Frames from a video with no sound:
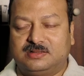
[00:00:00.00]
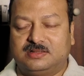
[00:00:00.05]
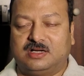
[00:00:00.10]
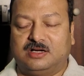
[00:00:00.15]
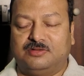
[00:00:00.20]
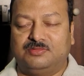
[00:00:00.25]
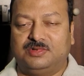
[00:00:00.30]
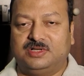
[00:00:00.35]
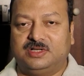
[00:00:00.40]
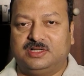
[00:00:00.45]

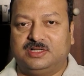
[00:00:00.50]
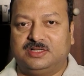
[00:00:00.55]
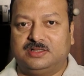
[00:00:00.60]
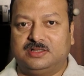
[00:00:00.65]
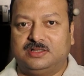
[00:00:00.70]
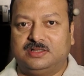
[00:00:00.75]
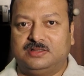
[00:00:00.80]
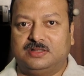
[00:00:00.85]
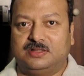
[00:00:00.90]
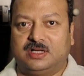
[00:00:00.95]
coming
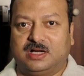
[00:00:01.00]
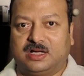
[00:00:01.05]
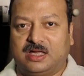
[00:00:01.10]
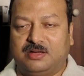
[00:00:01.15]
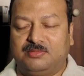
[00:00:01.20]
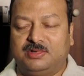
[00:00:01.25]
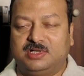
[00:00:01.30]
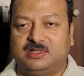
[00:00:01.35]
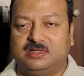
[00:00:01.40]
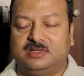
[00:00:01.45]
in the
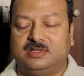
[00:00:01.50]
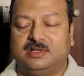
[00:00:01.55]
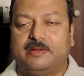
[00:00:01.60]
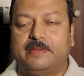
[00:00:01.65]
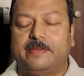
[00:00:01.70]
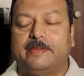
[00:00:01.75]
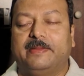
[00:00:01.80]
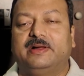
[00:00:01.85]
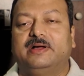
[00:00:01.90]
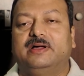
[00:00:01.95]
camera,
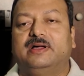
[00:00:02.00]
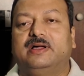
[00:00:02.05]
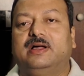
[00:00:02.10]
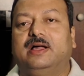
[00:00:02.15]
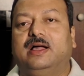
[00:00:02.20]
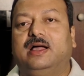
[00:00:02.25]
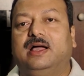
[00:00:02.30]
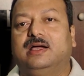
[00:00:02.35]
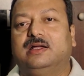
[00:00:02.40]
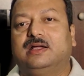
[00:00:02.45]

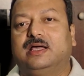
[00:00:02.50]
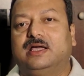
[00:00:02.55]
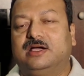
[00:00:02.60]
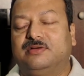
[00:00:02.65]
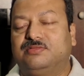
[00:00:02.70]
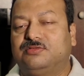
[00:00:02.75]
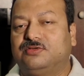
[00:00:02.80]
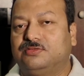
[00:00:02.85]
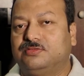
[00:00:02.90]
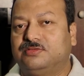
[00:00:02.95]
and I
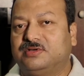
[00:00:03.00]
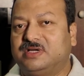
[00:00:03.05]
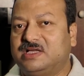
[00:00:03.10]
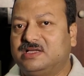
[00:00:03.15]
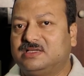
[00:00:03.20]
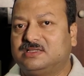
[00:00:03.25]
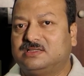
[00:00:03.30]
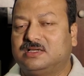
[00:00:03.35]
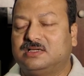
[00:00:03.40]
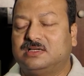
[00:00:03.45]
have to
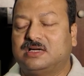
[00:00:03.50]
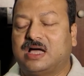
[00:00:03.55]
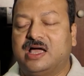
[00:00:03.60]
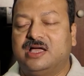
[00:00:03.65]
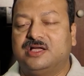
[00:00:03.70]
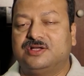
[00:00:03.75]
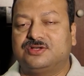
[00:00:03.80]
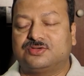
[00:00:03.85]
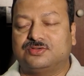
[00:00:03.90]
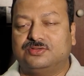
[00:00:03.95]
raise the
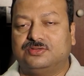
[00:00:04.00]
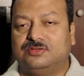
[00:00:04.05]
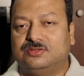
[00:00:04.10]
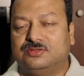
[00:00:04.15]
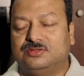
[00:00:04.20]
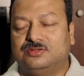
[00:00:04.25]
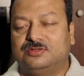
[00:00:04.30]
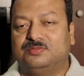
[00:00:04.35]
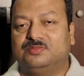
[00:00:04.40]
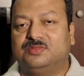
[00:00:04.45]
ISO
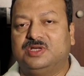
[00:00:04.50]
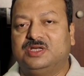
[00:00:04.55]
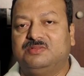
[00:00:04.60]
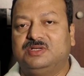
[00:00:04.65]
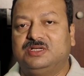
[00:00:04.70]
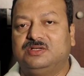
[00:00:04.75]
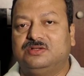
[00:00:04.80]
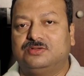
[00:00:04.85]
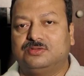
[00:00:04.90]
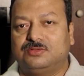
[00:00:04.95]

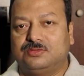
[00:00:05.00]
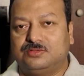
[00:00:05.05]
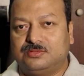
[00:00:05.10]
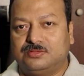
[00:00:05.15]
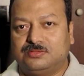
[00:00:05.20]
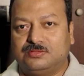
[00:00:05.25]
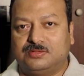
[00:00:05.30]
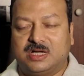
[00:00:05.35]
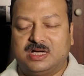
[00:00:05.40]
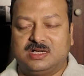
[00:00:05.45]
maybe to
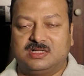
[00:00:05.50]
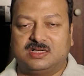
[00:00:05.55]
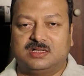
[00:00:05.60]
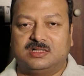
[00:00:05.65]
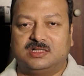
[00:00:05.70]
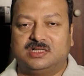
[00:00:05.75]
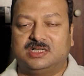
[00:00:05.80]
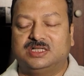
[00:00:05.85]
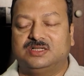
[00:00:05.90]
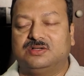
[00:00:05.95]

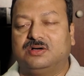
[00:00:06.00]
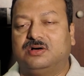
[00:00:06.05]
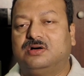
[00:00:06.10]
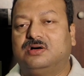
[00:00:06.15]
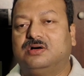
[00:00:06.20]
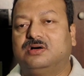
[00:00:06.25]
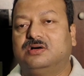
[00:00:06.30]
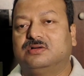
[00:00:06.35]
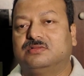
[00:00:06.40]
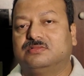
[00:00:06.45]
800
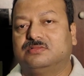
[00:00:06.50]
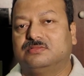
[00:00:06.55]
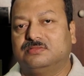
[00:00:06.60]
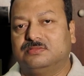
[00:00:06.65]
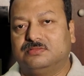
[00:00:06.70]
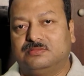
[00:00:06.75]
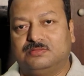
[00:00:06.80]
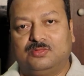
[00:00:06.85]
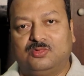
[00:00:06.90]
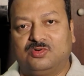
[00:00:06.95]
or
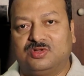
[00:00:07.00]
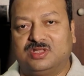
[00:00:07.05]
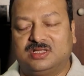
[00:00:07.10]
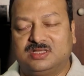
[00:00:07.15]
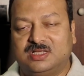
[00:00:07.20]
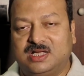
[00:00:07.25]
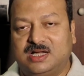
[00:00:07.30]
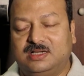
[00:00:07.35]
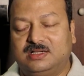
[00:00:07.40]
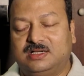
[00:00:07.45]
more than
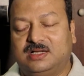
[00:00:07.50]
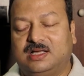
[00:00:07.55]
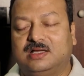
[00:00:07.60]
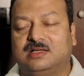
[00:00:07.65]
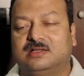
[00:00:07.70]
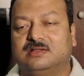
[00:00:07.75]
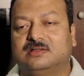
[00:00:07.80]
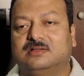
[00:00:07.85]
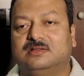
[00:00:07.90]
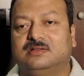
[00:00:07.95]
that,
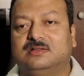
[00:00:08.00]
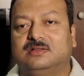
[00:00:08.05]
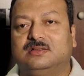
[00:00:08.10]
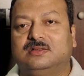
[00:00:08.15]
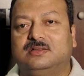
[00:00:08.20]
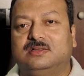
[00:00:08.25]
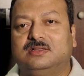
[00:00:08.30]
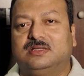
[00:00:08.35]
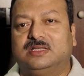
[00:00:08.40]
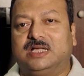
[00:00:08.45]
and
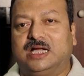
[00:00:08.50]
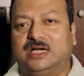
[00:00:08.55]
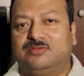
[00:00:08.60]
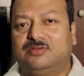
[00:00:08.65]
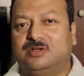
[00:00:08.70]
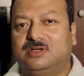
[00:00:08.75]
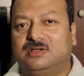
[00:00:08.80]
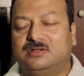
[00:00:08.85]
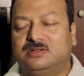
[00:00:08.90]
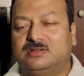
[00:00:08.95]
that
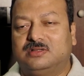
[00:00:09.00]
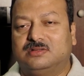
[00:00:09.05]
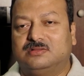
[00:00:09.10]
will